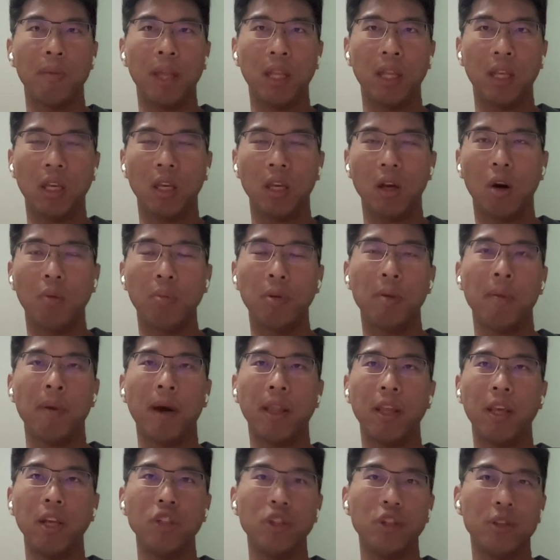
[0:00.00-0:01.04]
many
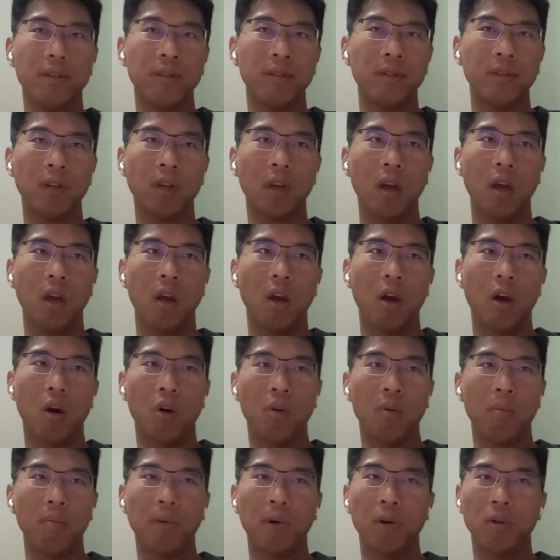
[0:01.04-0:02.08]
optimizations
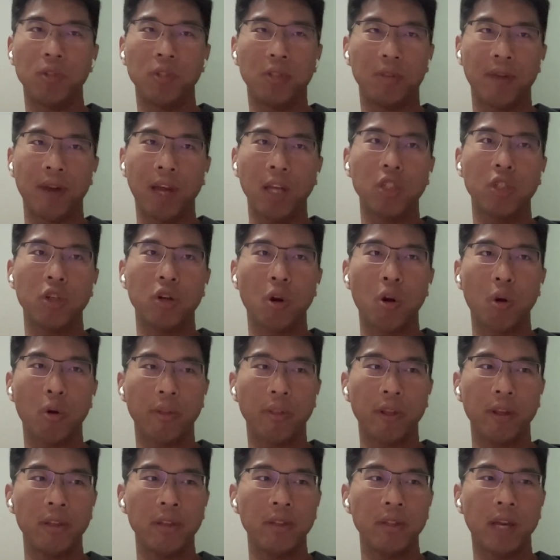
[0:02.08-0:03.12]
on both the vector
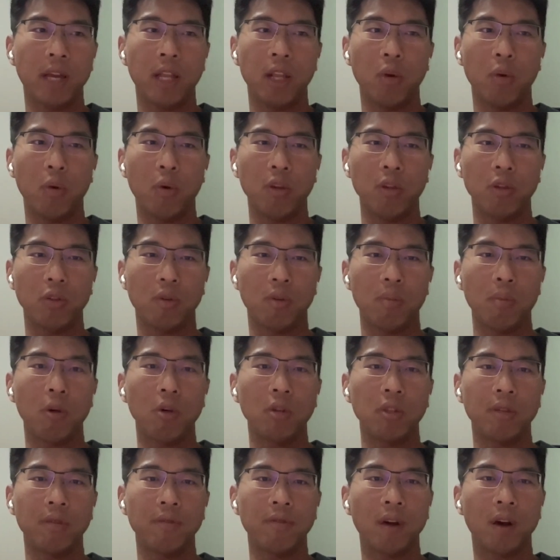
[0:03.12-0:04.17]
algorithms and also
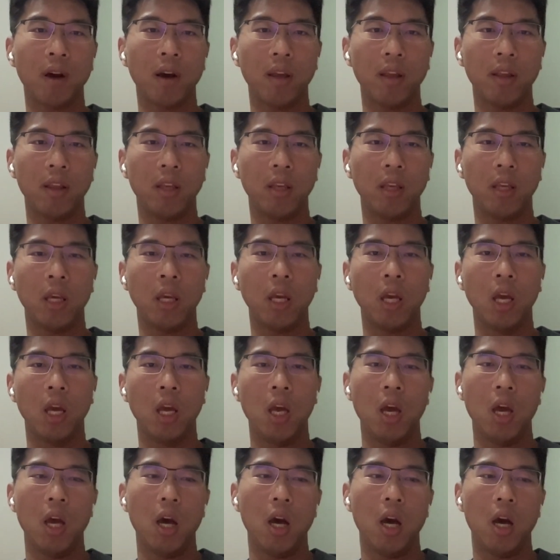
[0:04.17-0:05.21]
modify the
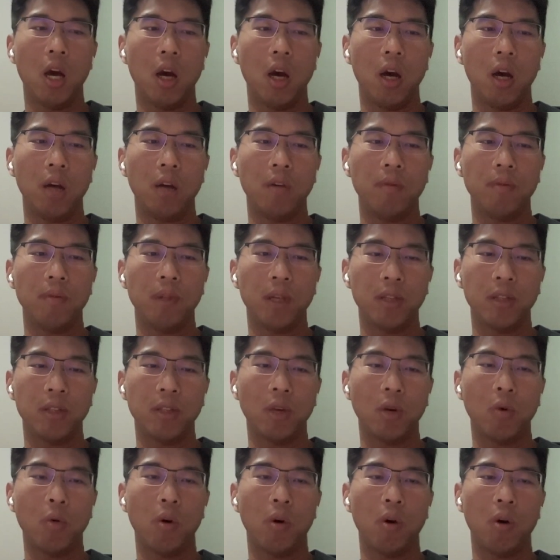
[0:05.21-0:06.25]

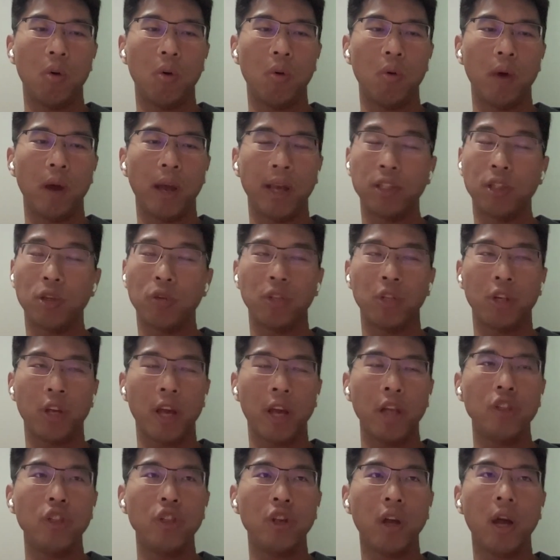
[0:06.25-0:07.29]
SQL execution
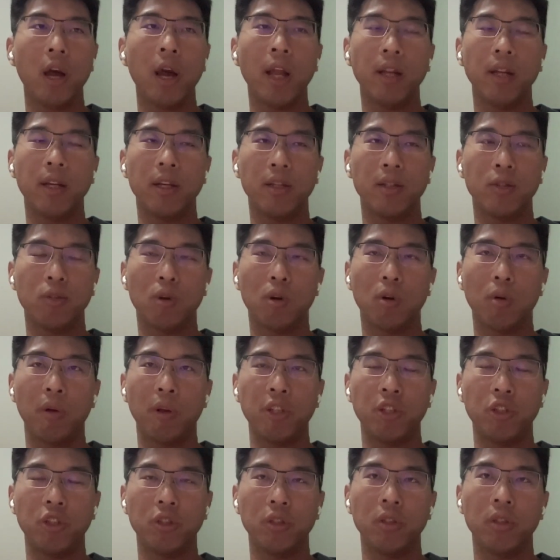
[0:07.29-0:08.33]
engine and the
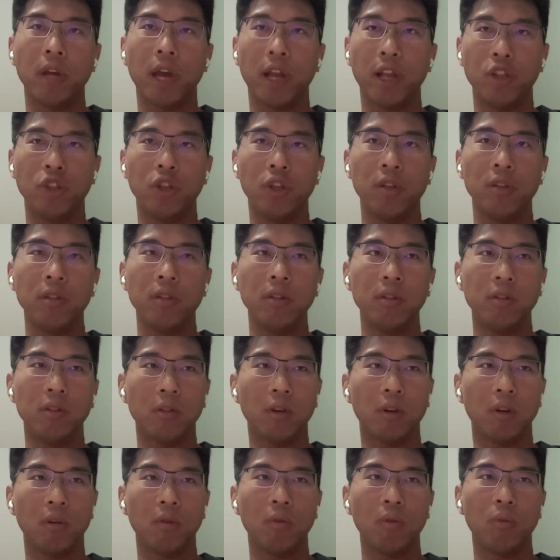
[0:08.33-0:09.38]
storage engine.
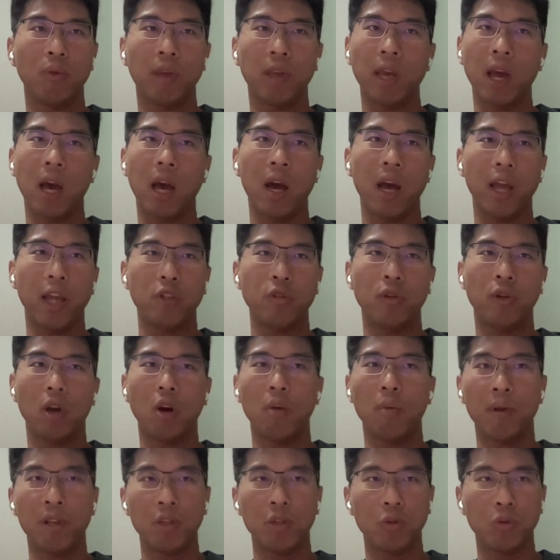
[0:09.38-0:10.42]
So we are actually
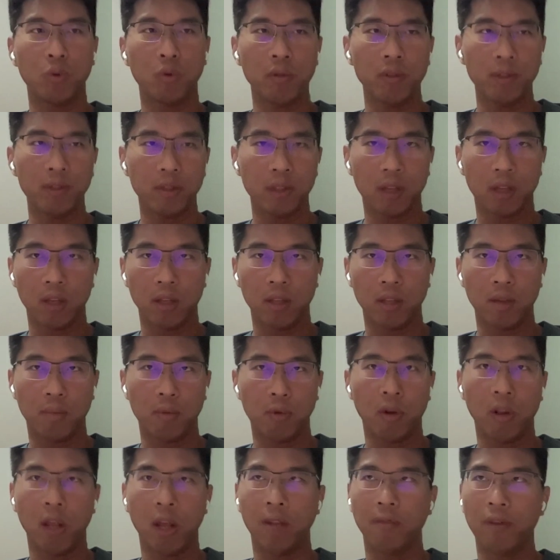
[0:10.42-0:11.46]
open source the
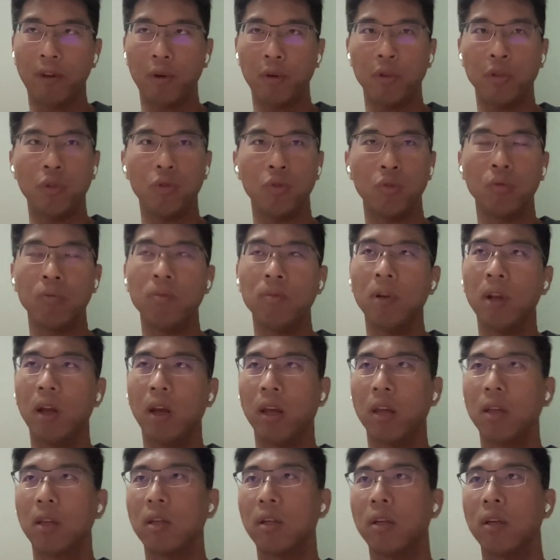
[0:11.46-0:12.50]
product very soon,
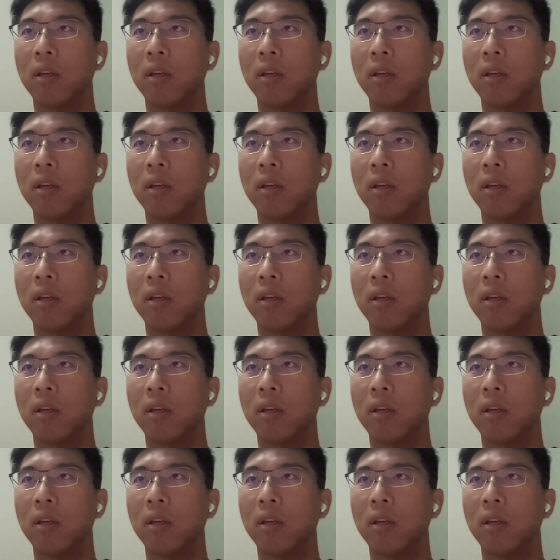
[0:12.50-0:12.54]
I